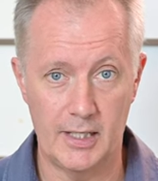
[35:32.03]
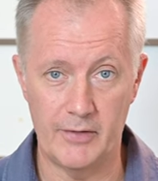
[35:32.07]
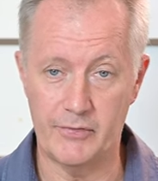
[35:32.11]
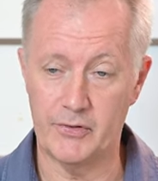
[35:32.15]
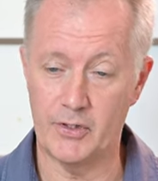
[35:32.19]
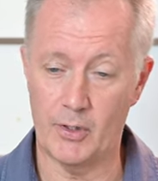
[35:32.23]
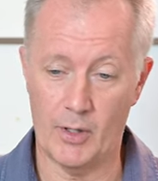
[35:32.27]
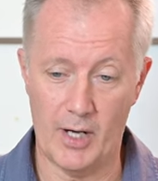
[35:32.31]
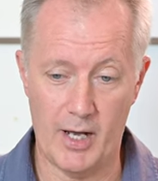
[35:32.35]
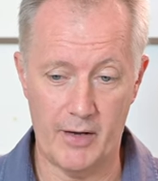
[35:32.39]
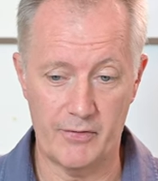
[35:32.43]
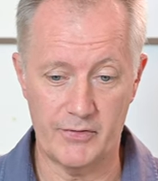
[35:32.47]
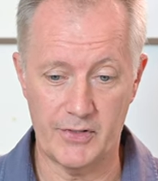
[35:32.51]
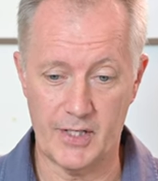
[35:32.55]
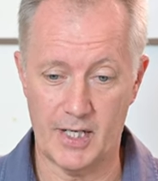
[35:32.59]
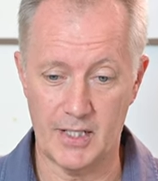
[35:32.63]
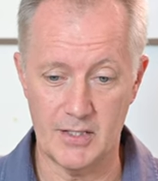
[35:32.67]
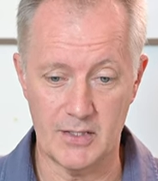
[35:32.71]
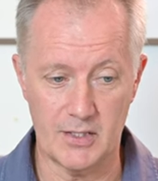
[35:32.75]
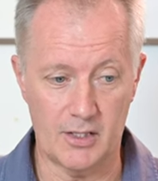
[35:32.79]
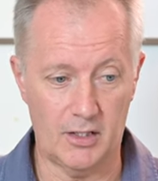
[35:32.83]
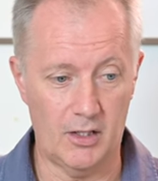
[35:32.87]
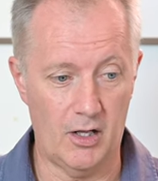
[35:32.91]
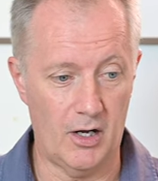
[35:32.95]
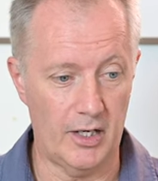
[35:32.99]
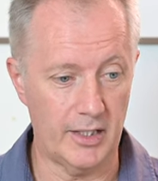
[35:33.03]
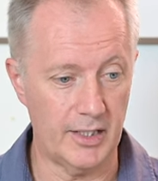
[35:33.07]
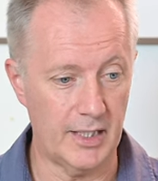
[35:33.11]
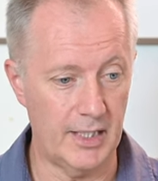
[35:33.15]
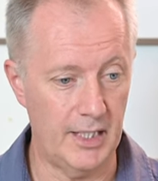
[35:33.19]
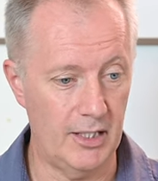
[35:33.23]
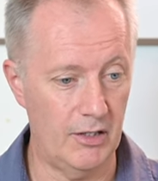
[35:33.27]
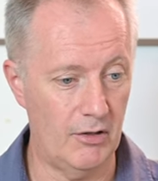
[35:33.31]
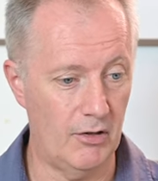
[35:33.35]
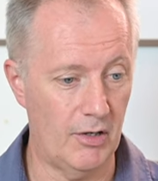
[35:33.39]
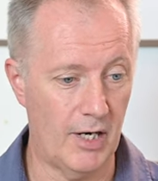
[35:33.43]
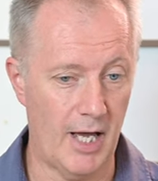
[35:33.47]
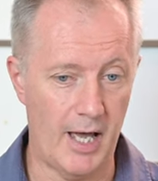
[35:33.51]
Even though I have tons of
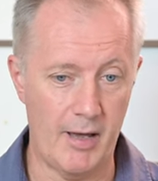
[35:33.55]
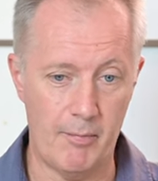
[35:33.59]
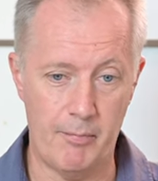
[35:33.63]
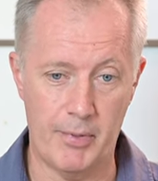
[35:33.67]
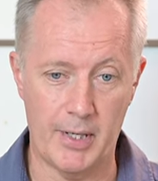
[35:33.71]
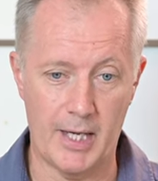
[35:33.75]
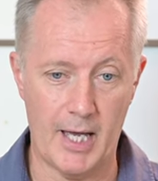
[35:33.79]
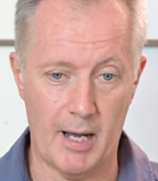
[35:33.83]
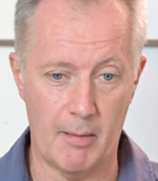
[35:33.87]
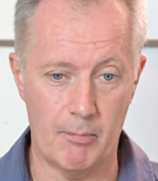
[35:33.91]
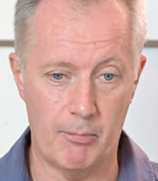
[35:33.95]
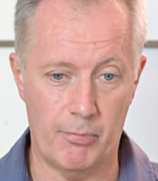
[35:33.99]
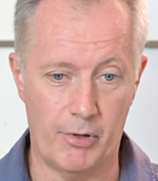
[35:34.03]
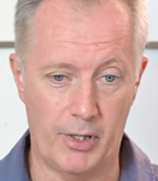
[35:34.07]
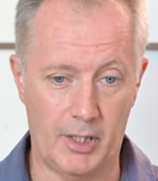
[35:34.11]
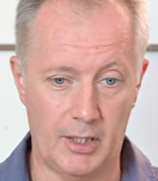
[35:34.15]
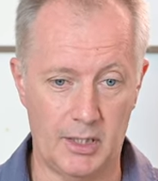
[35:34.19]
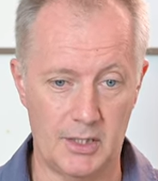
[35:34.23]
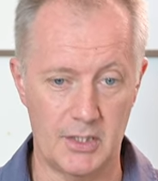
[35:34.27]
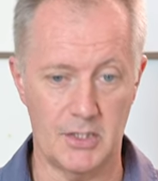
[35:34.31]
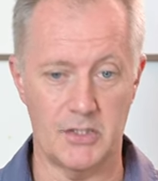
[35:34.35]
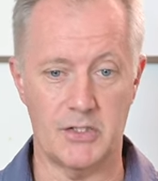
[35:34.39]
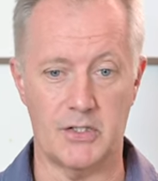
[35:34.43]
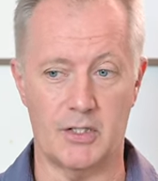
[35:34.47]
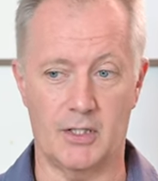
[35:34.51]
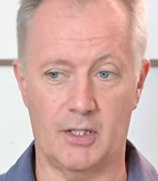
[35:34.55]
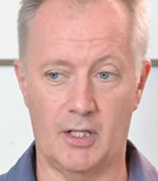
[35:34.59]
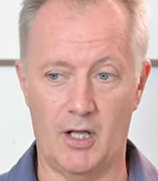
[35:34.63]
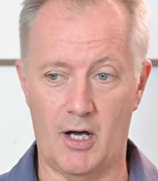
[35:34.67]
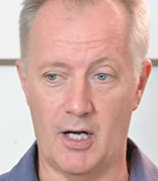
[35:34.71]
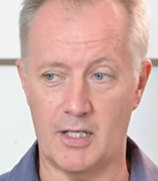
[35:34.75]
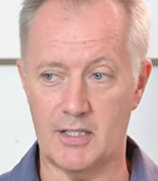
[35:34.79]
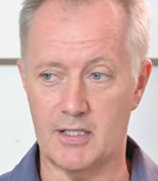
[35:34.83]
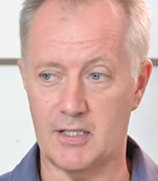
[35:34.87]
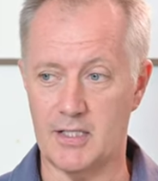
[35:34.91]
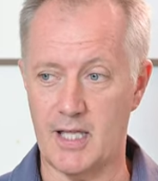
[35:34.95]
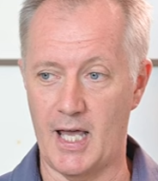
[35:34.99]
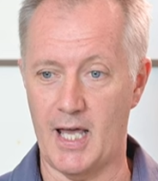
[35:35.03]
light gear and I have big umbrellas and
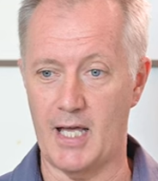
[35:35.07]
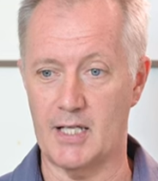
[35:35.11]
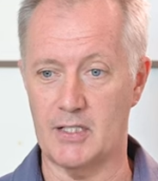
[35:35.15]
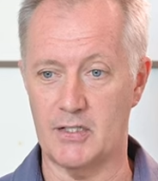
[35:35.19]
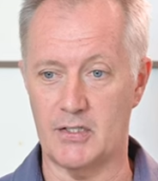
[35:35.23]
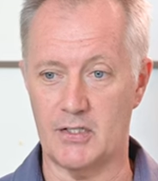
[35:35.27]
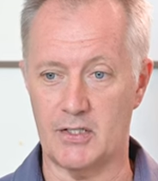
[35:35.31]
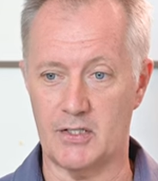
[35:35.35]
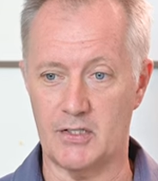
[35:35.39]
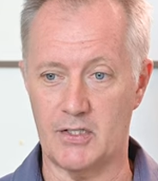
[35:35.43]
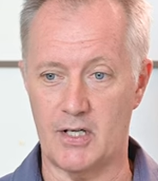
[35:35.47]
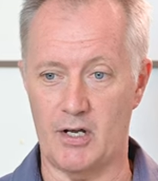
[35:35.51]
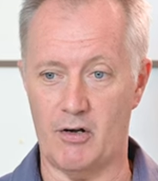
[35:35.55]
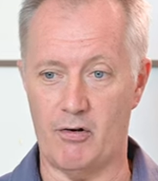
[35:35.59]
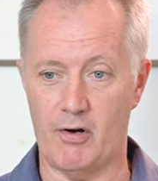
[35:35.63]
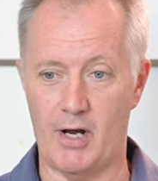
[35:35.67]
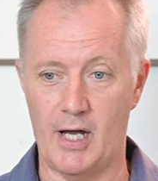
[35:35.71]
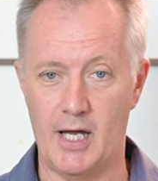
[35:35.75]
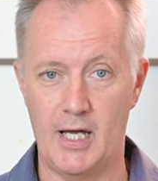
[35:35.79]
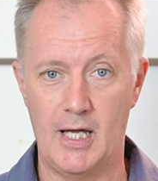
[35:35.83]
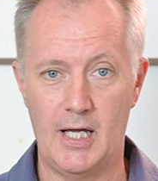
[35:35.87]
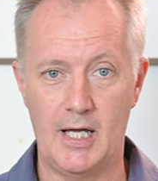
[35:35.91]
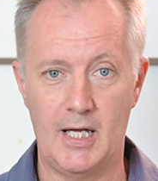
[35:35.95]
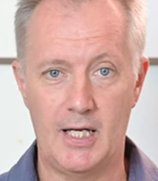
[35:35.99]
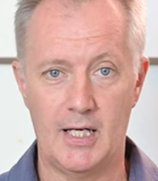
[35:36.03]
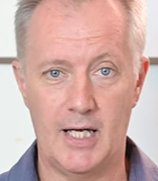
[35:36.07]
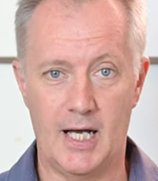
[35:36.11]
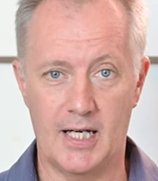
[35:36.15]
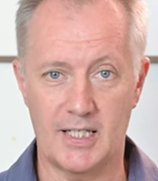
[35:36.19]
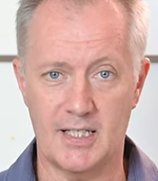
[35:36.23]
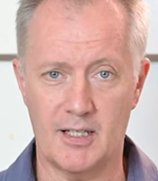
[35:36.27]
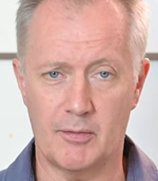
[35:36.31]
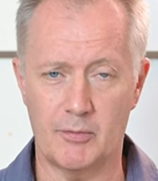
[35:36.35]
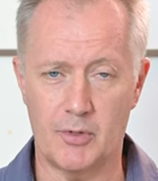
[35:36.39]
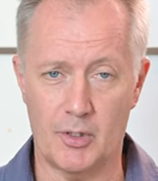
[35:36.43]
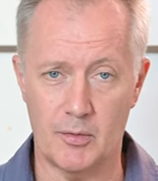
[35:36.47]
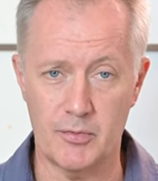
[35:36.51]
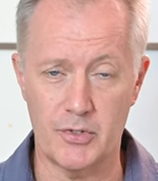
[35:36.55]
light stands, etc.,
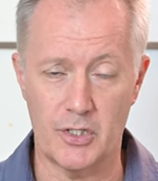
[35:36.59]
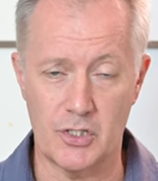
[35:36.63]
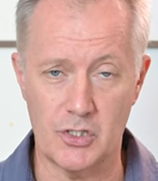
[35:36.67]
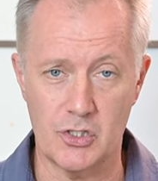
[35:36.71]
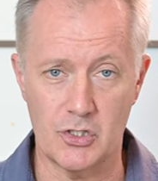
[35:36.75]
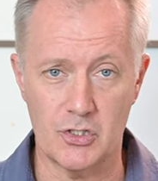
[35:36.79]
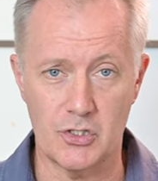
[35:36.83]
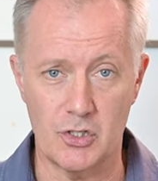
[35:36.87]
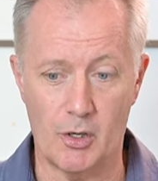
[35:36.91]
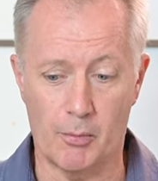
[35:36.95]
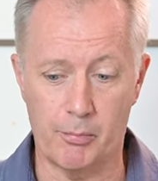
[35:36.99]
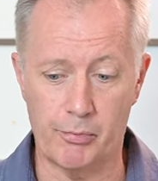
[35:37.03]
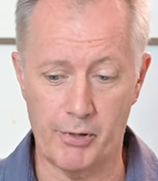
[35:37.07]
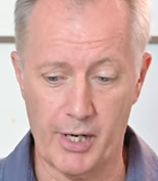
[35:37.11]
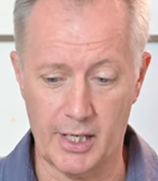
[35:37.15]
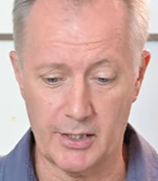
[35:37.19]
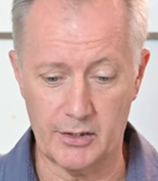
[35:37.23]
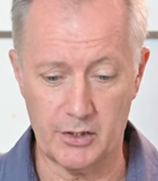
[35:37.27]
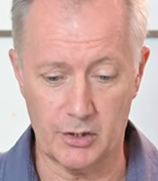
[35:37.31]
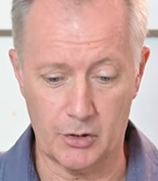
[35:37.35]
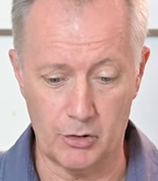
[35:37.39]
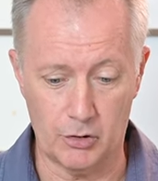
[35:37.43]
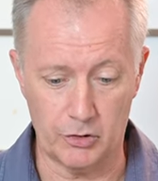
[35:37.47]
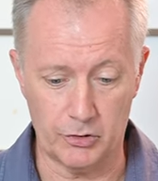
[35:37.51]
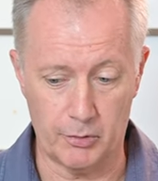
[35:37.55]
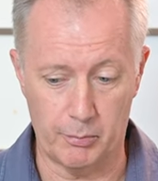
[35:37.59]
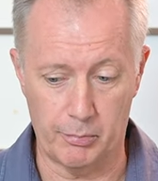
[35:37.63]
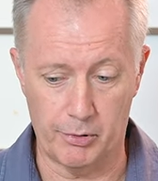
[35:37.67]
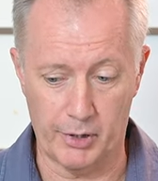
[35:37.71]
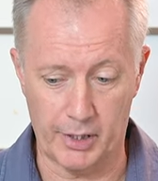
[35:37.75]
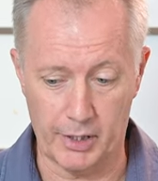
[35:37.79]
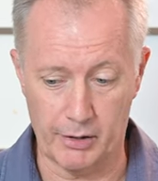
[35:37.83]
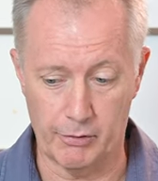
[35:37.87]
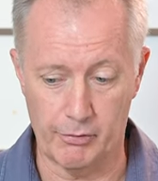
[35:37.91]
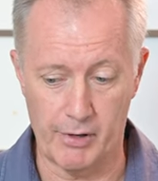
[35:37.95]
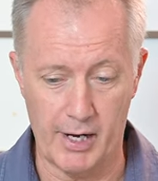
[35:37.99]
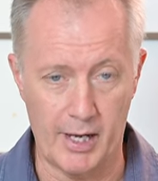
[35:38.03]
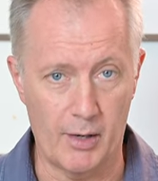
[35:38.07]
sometimes they're just not practical to
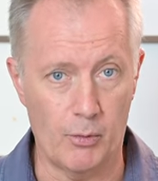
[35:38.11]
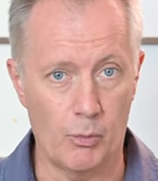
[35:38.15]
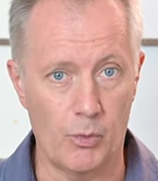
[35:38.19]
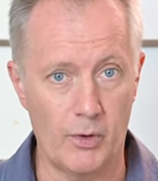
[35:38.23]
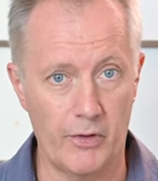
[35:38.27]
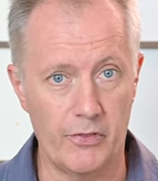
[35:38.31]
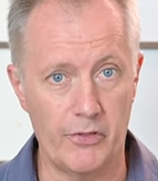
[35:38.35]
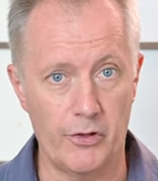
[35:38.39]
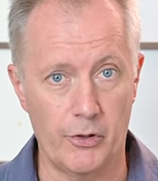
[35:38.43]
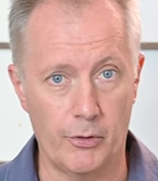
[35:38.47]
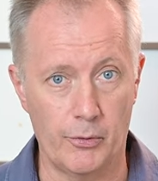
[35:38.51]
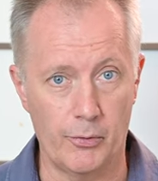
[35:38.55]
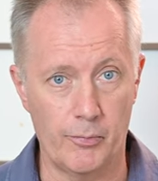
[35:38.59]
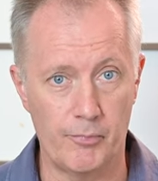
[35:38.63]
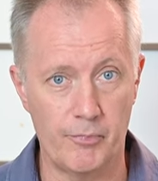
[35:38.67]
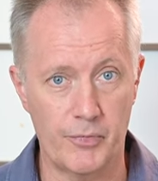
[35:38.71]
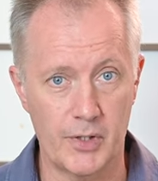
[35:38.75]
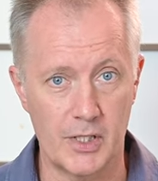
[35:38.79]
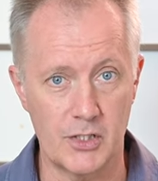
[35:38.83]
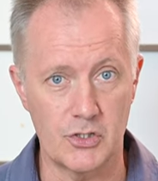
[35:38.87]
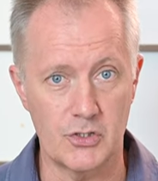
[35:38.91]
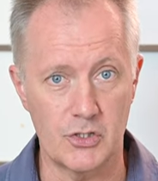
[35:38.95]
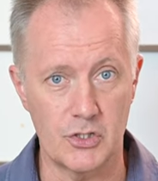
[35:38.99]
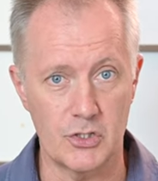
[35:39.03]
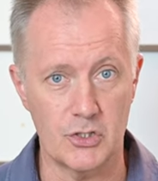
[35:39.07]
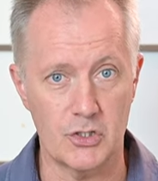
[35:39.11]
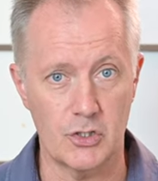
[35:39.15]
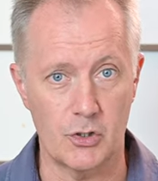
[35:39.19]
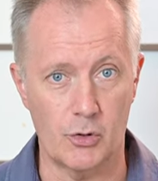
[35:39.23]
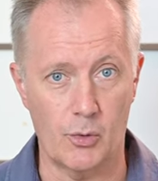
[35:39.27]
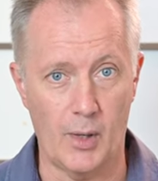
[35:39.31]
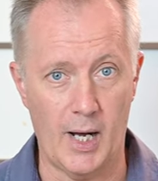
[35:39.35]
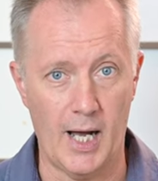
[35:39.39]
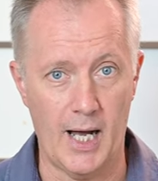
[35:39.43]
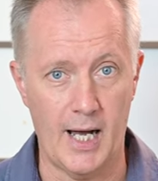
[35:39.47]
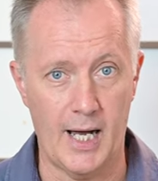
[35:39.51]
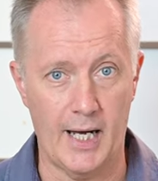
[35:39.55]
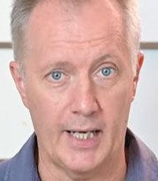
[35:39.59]
bring around with you. It's just
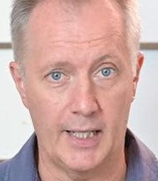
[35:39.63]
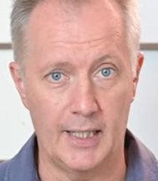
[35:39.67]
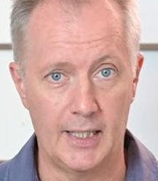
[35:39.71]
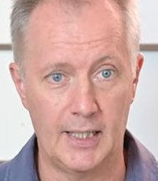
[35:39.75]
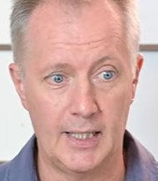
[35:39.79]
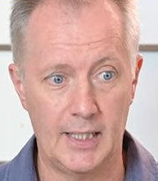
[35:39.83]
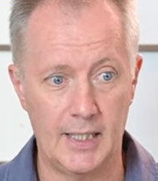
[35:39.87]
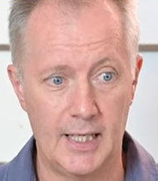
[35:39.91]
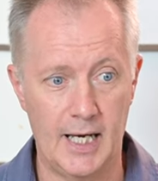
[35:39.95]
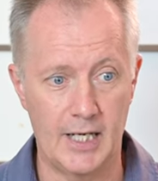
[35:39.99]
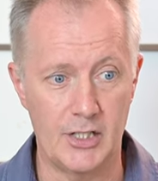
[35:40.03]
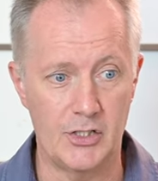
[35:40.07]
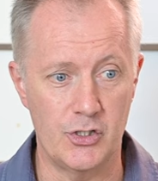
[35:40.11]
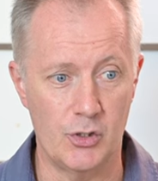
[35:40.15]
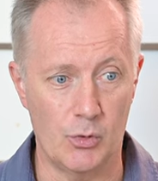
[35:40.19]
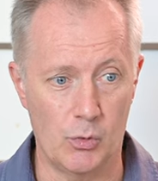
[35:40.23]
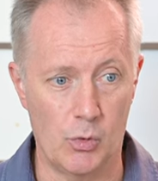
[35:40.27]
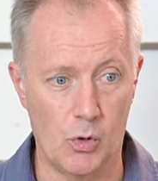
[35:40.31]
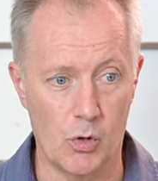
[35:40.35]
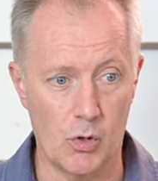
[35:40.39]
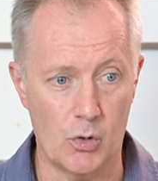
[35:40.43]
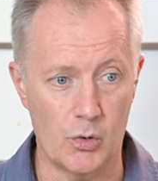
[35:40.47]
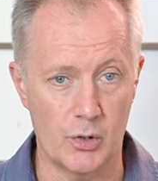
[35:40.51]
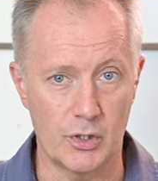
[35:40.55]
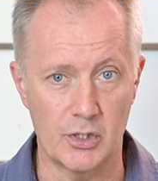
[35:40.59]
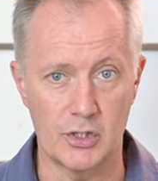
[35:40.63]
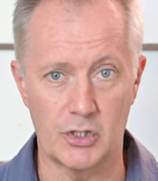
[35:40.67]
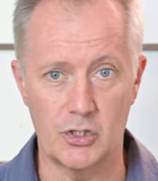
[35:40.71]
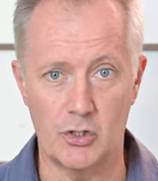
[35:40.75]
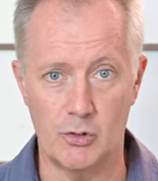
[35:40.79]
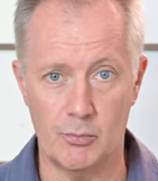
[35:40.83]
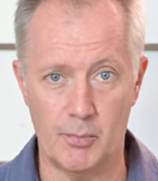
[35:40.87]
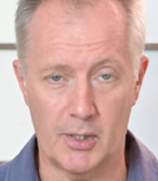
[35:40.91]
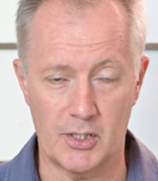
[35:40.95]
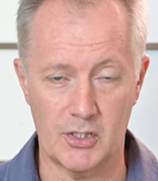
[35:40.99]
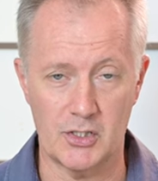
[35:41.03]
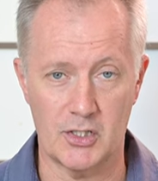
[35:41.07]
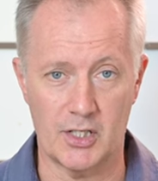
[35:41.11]
too hard and too awkward and
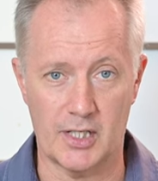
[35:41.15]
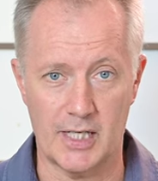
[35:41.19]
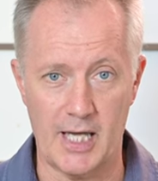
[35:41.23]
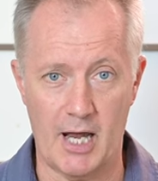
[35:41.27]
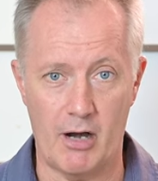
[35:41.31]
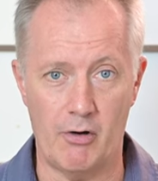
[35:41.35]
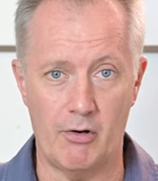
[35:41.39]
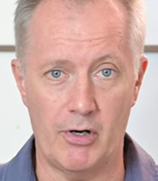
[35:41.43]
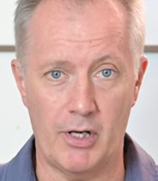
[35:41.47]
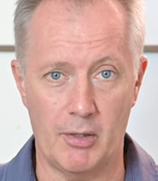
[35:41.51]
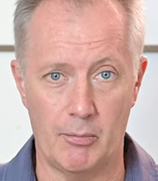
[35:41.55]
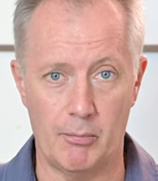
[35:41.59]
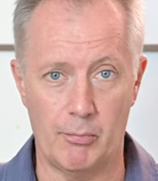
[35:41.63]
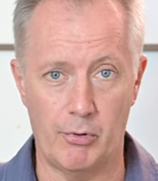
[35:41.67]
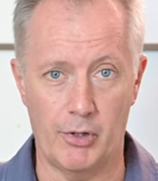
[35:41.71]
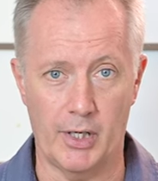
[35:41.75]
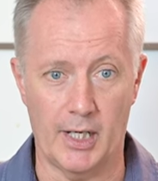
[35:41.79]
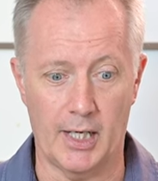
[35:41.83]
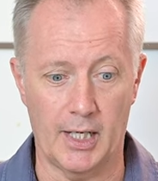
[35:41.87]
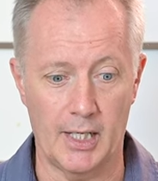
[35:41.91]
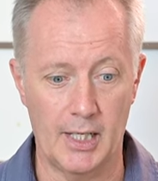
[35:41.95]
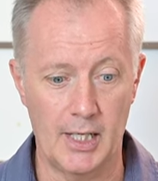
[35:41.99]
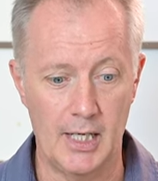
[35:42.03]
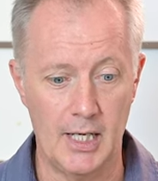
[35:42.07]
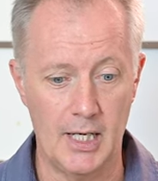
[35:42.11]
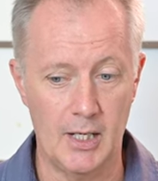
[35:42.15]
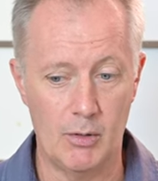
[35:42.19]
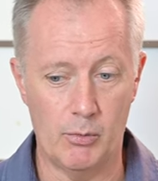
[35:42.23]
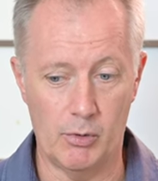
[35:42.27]
too much to carry and bring.